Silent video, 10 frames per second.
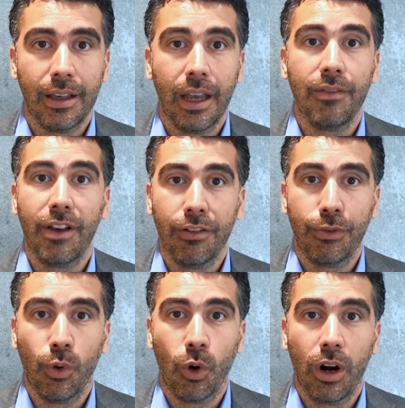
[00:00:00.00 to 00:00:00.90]
and
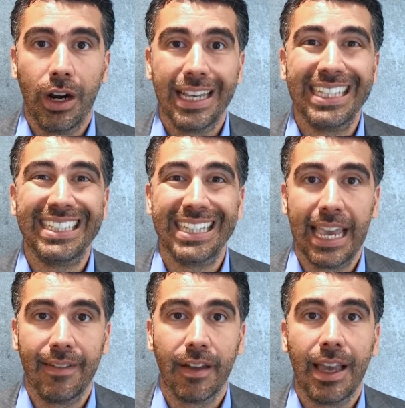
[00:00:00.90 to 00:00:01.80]
therefore
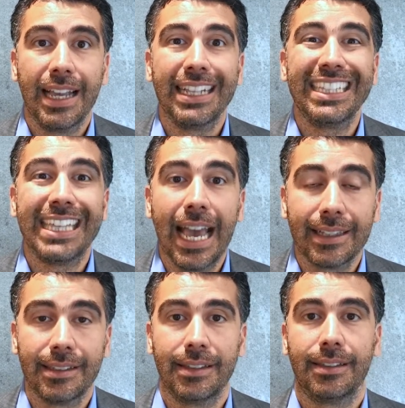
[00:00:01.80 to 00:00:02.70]
save
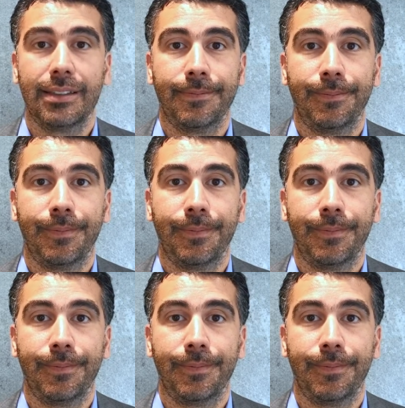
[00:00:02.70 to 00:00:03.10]
taxes.